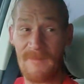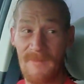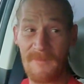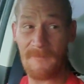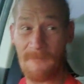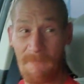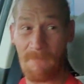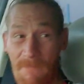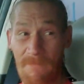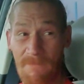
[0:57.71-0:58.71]
yeah, so
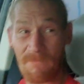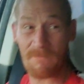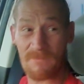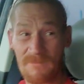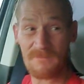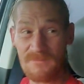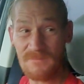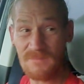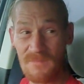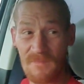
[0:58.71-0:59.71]
certain things to me I
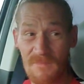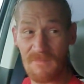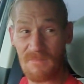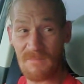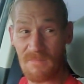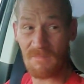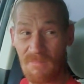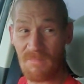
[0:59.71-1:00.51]
noticed too taste like metal or